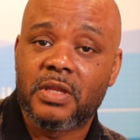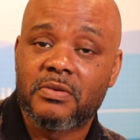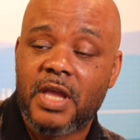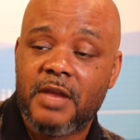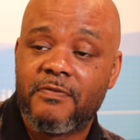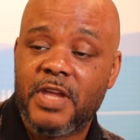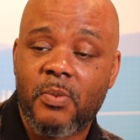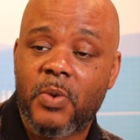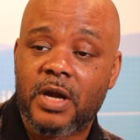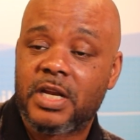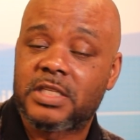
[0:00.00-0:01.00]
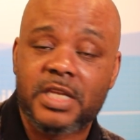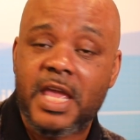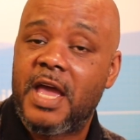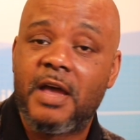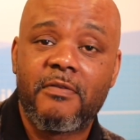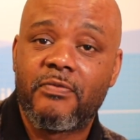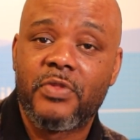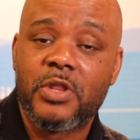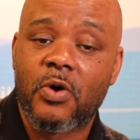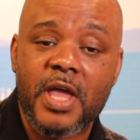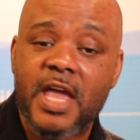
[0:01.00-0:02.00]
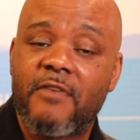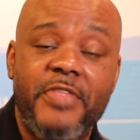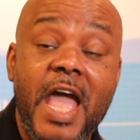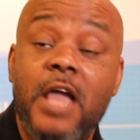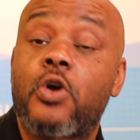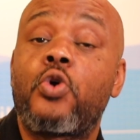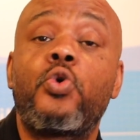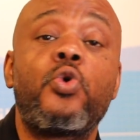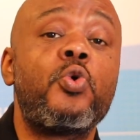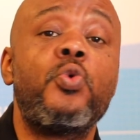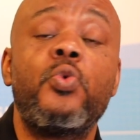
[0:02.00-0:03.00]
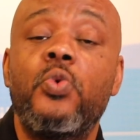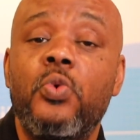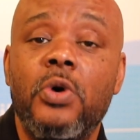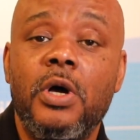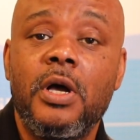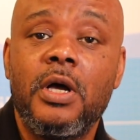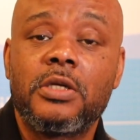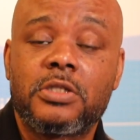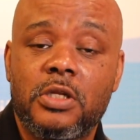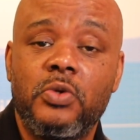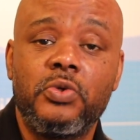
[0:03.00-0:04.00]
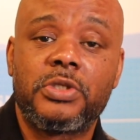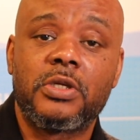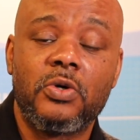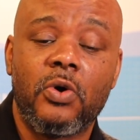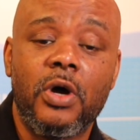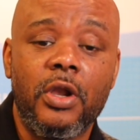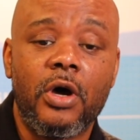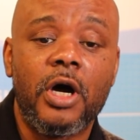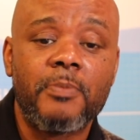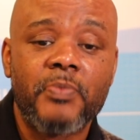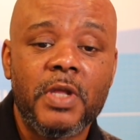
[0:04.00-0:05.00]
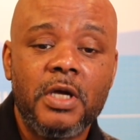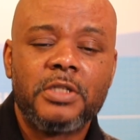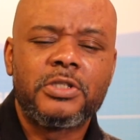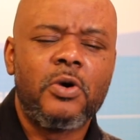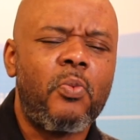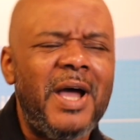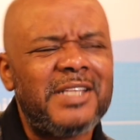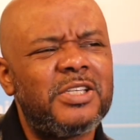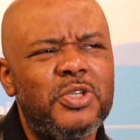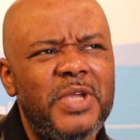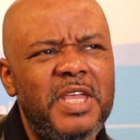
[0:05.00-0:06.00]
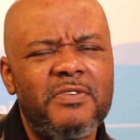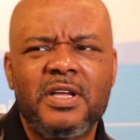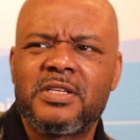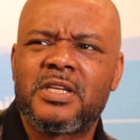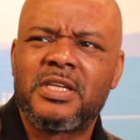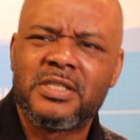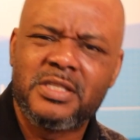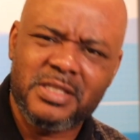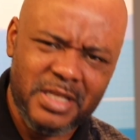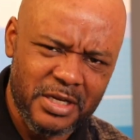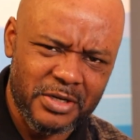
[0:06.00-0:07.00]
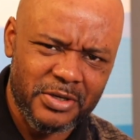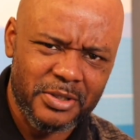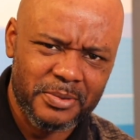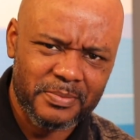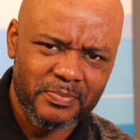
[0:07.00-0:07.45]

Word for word: and VMware doesn't have, don't have that cool solution going on. So why should you even consider